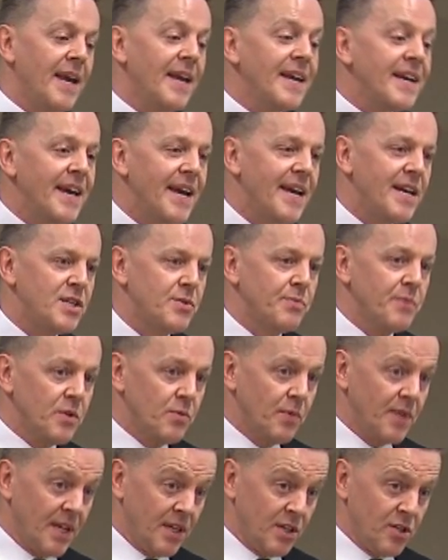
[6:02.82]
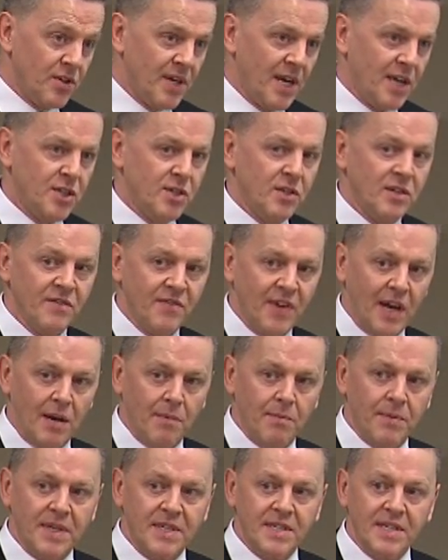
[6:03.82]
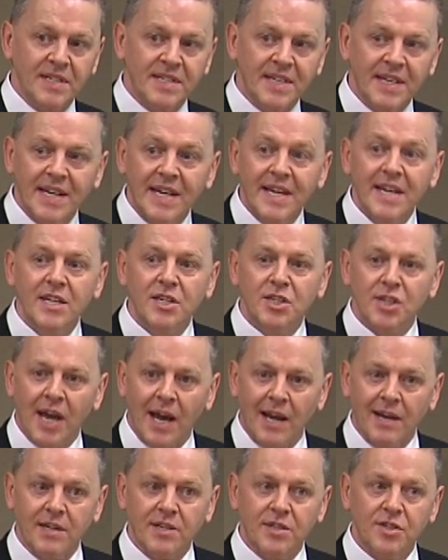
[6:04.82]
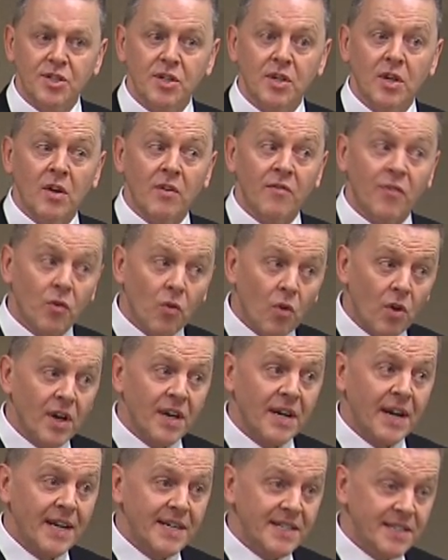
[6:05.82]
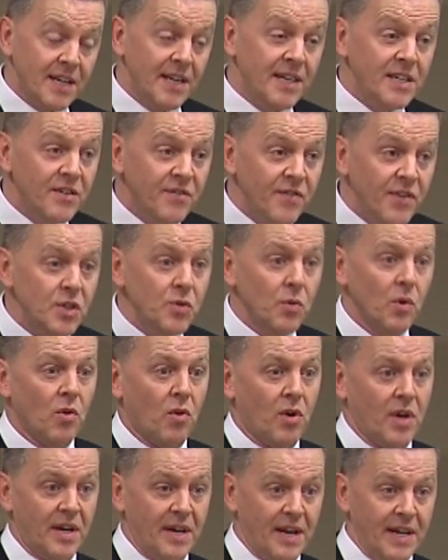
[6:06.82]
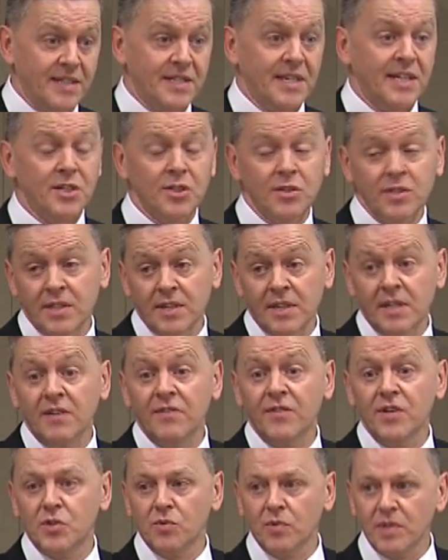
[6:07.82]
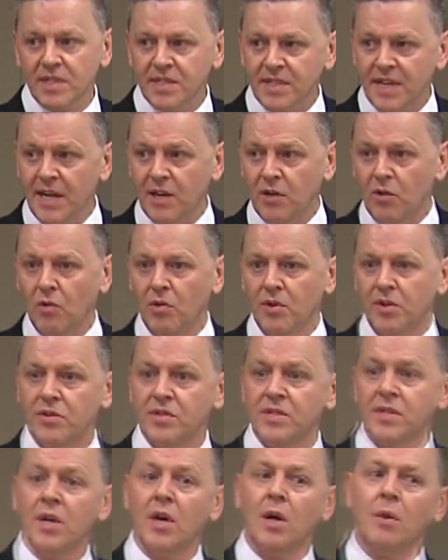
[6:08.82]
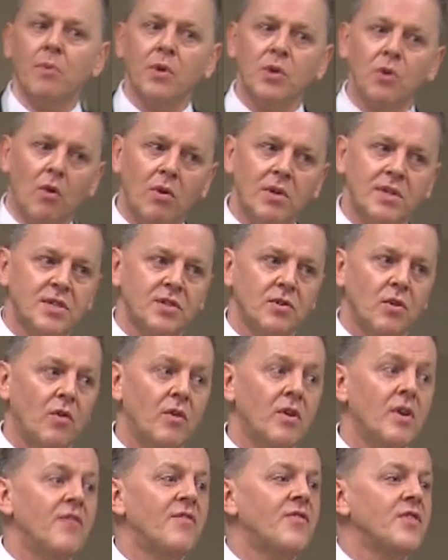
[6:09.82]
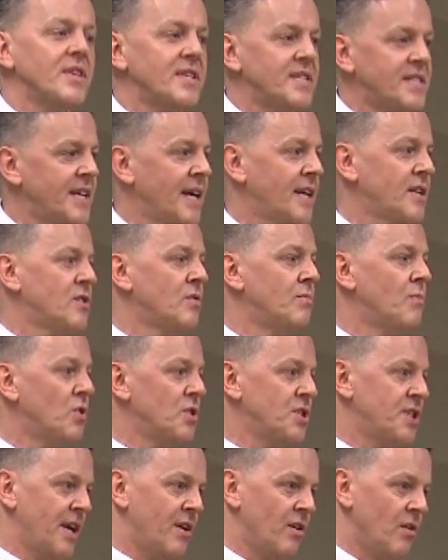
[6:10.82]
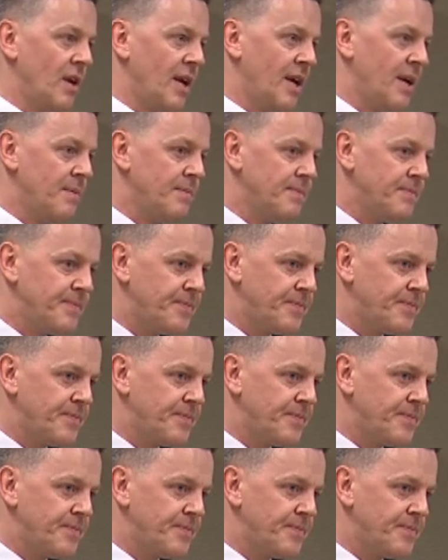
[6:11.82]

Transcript: engagement with international development is a key challenge for individual organizations and individual stakeholders, but also for the sector more generally.